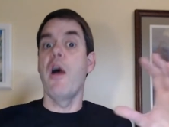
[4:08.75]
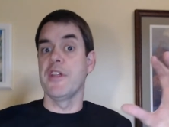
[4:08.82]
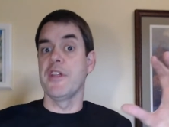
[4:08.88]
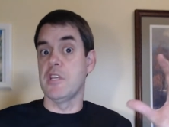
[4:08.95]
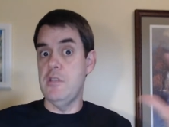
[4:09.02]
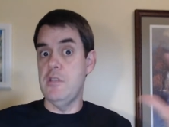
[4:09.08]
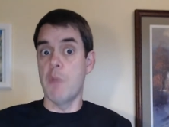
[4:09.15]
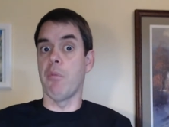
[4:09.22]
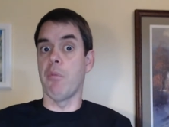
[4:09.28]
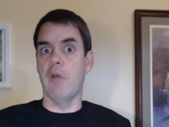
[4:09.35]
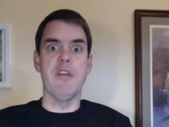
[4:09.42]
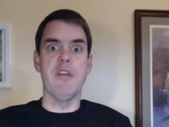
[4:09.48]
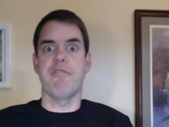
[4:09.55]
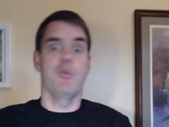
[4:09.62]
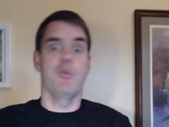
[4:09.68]
a number,
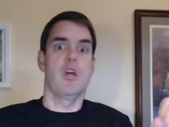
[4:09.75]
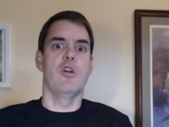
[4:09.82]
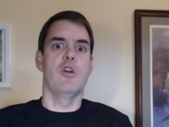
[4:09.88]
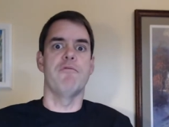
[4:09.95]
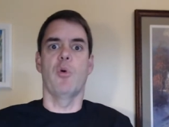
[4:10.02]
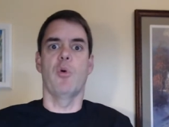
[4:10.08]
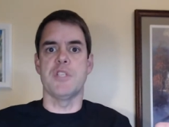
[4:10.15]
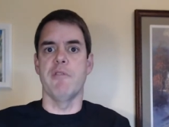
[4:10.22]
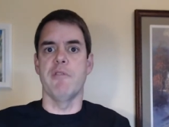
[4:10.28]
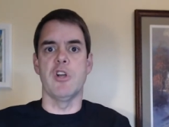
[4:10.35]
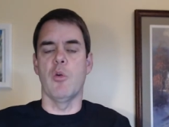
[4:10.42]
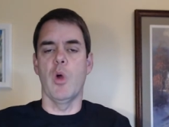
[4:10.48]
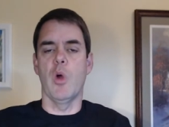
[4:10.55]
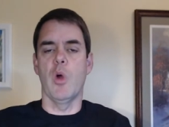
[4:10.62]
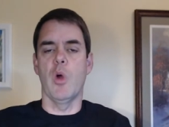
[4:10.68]
right?
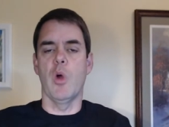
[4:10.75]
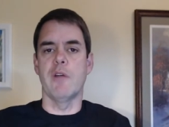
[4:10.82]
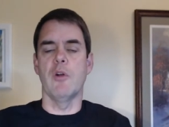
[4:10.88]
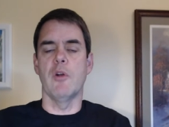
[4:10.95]
347 or whatever.